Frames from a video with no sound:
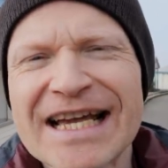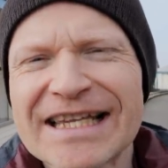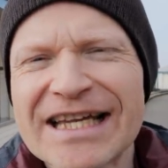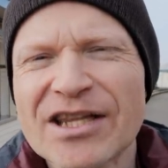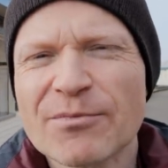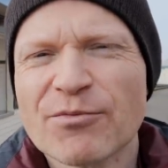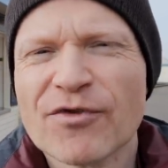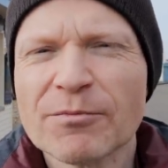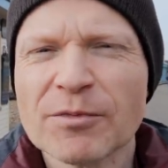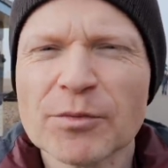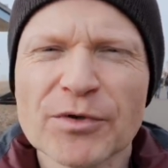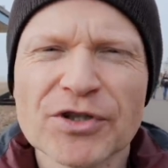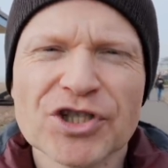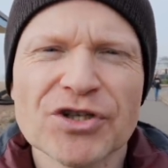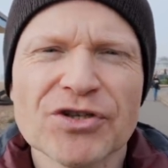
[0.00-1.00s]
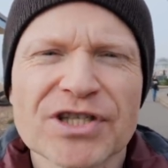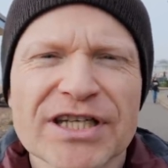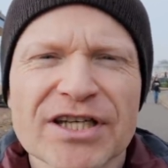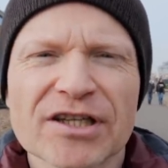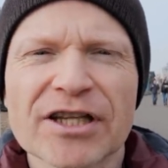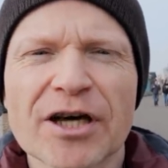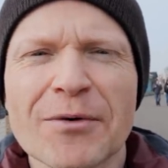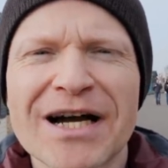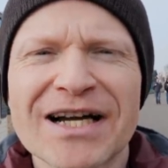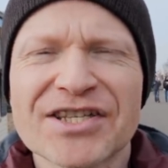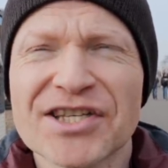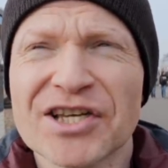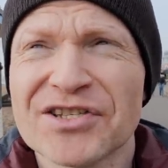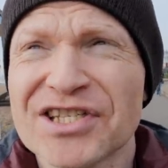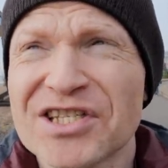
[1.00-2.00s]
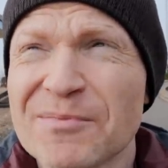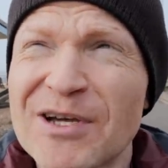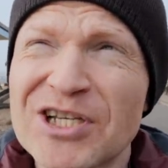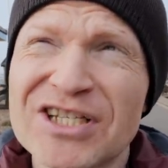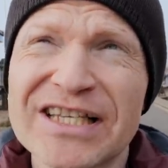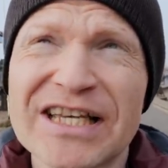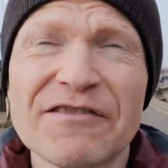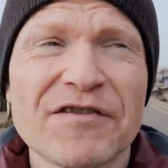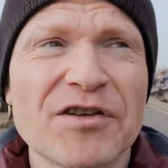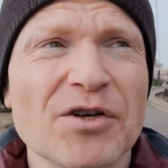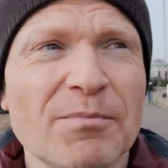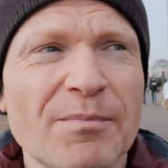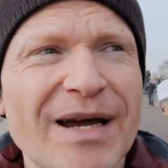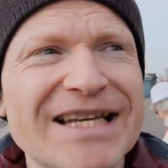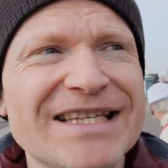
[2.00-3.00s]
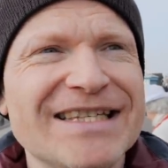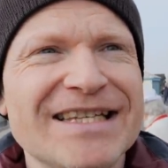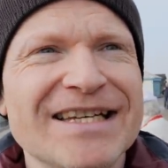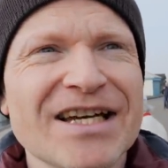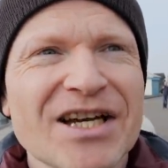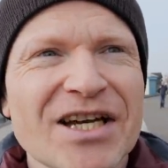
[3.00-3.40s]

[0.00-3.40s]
Now the problem with shooting at low ISOs, especially if you're based